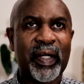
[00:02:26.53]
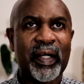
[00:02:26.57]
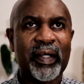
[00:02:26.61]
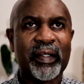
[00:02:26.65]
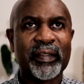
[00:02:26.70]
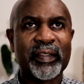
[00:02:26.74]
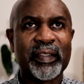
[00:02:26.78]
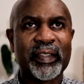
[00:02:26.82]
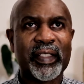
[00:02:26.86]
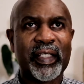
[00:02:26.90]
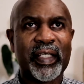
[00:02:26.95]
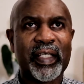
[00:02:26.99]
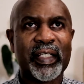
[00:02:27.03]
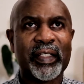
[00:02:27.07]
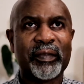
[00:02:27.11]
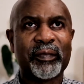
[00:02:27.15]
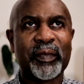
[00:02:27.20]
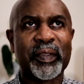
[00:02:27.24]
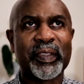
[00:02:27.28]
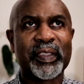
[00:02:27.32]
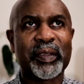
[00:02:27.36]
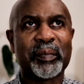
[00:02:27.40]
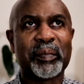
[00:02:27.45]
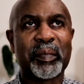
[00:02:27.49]
I
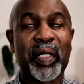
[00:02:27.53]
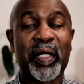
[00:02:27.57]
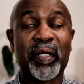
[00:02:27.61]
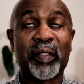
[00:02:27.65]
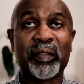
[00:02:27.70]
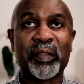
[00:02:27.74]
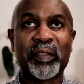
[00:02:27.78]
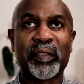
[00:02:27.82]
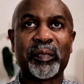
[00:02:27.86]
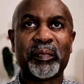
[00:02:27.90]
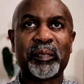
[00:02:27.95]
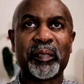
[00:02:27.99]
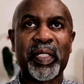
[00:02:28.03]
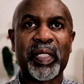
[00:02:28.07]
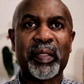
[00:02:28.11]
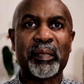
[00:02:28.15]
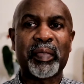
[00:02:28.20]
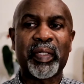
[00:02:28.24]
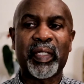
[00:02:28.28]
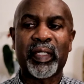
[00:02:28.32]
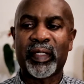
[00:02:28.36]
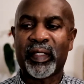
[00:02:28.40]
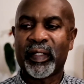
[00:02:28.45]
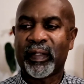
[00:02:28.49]
was about
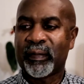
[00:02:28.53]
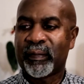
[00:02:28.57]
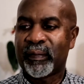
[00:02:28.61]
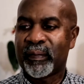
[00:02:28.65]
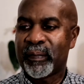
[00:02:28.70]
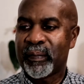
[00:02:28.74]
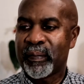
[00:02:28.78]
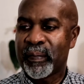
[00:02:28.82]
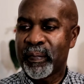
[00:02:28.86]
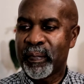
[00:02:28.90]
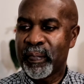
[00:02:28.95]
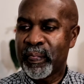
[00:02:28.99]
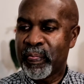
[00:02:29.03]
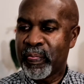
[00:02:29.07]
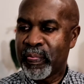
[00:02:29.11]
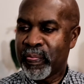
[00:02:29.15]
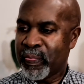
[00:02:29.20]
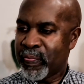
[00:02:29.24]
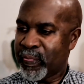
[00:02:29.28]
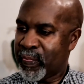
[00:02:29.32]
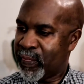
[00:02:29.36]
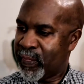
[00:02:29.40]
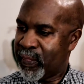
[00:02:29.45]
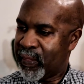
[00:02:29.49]
maybe
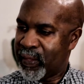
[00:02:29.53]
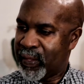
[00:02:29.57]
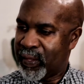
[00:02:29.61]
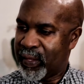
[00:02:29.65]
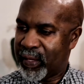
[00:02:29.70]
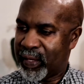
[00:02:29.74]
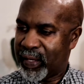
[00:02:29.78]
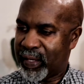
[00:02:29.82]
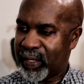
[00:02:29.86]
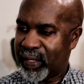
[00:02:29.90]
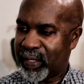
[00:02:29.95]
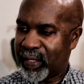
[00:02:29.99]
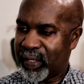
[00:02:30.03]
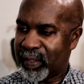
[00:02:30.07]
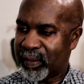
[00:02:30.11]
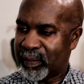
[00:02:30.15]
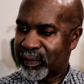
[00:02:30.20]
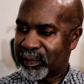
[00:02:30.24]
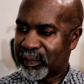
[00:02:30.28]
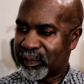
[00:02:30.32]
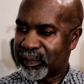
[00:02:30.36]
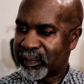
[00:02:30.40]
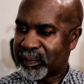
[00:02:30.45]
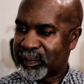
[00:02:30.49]

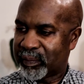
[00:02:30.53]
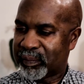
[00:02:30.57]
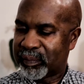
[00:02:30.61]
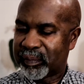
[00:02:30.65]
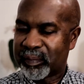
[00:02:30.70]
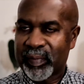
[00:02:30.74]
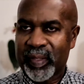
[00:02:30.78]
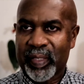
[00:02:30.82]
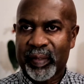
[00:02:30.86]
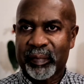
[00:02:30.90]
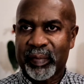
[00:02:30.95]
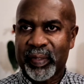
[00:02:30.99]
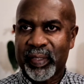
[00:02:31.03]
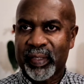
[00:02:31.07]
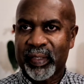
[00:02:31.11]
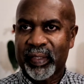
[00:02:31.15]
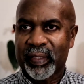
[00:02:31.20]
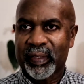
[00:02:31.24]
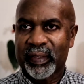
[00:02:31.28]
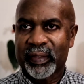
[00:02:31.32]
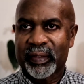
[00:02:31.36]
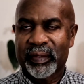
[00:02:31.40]
11